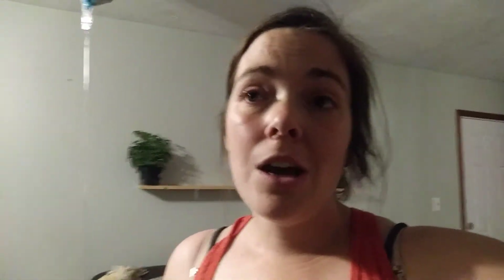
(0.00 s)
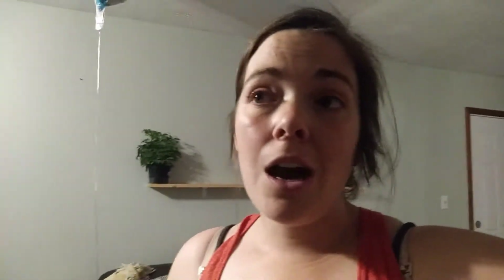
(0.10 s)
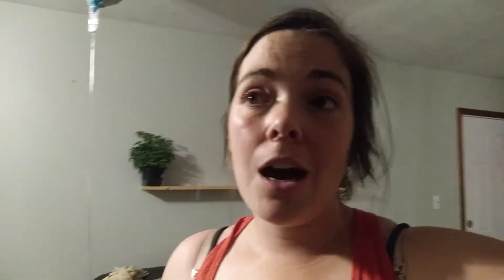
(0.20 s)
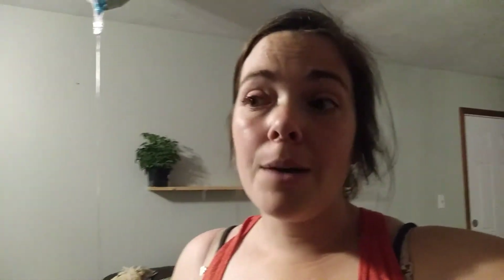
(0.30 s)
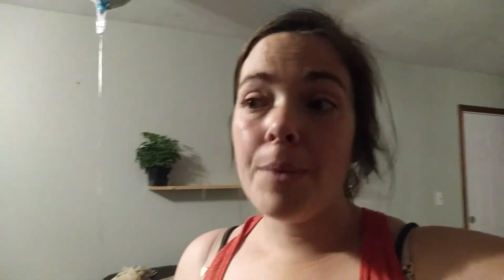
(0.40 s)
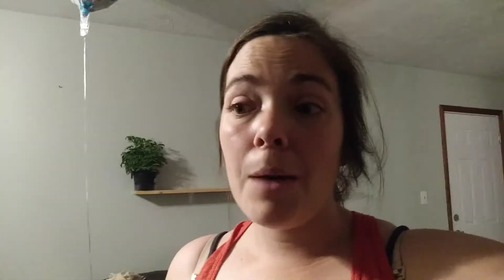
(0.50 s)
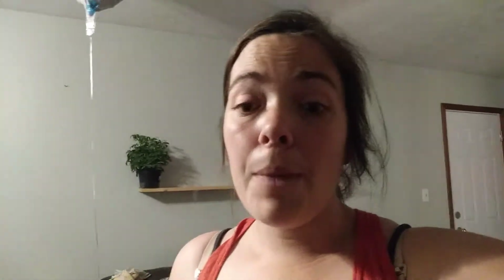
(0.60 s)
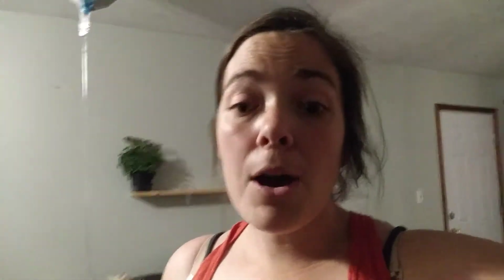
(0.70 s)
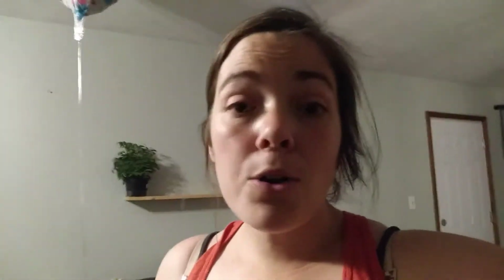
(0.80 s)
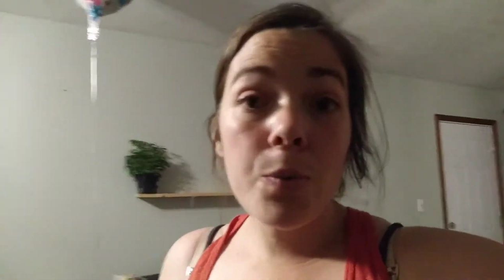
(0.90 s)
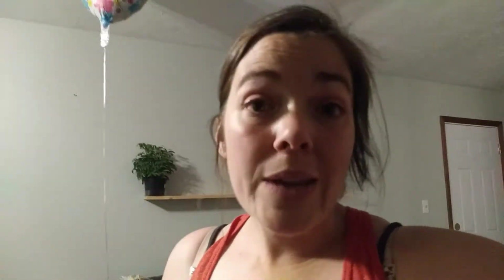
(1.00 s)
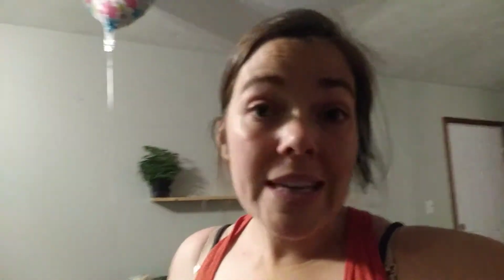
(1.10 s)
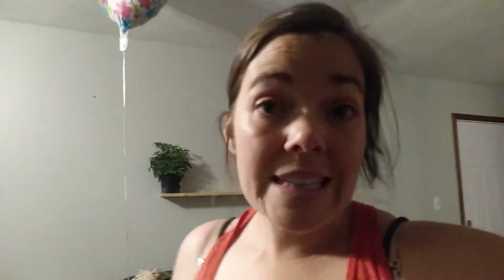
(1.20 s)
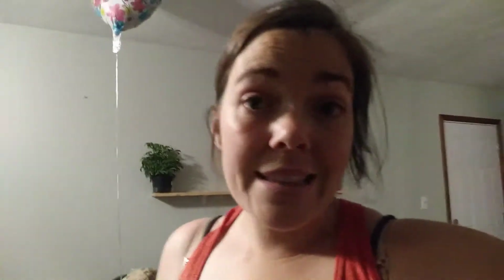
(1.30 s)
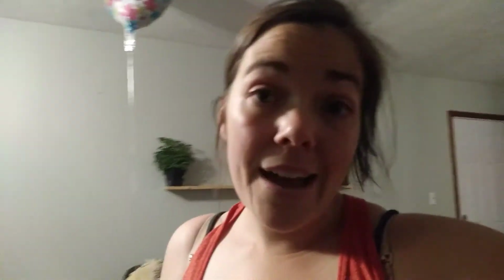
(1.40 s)
About a
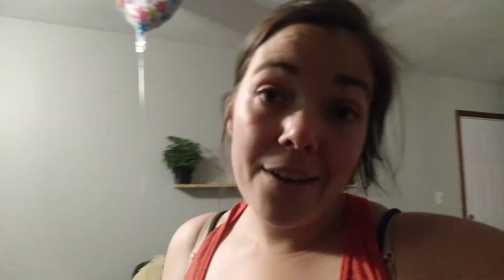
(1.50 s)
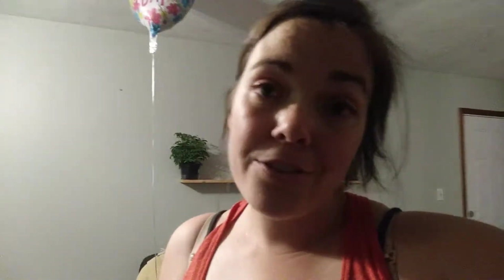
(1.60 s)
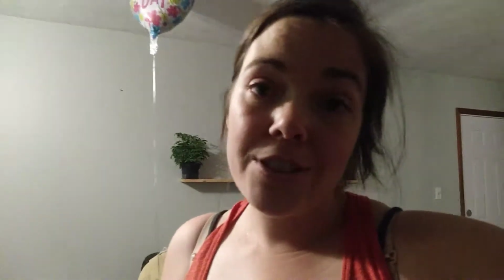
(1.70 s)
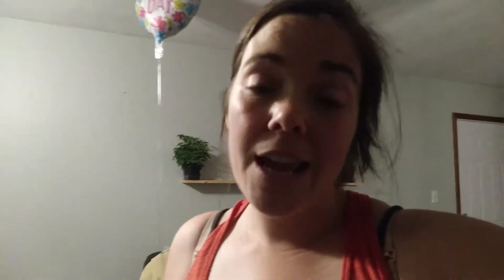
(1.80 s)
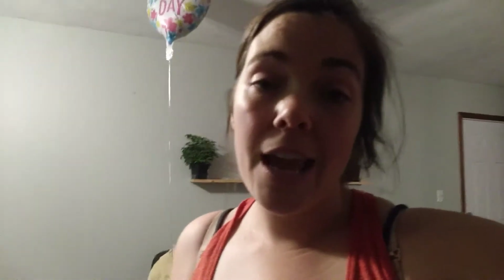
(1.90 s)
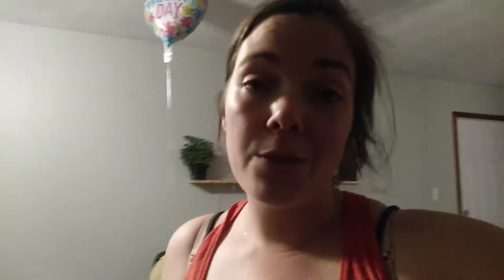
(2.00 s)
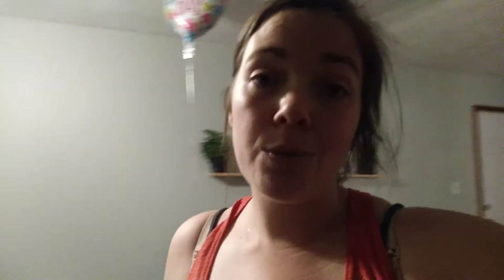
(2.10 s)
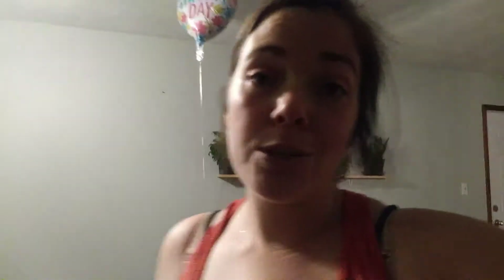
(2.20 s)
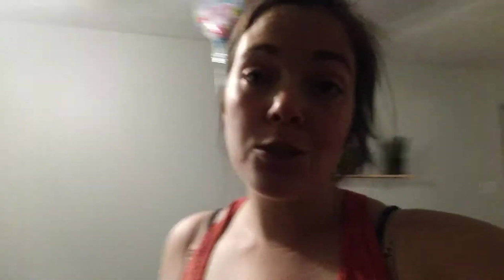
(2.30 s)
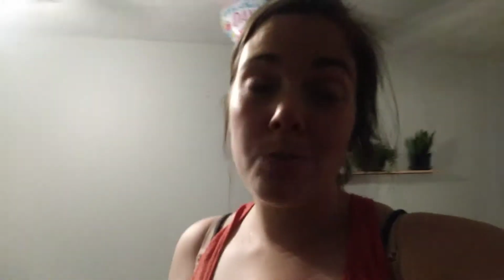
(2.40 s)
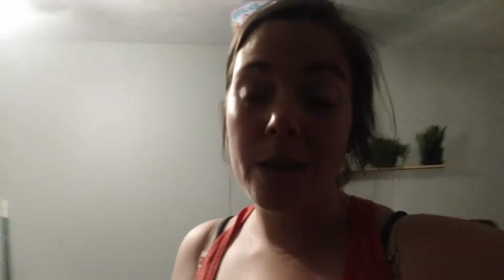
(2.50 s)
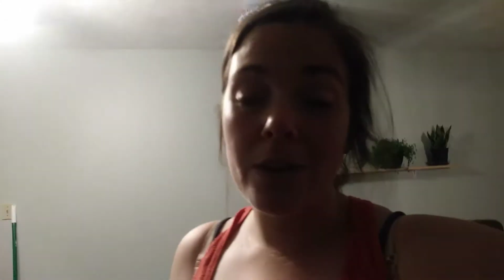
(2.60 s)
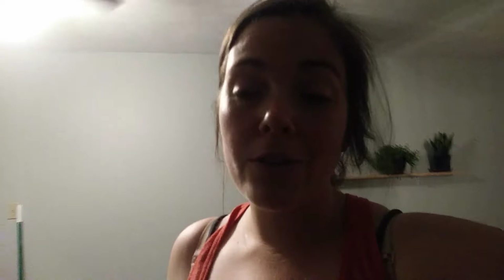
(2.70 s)
week left and we should be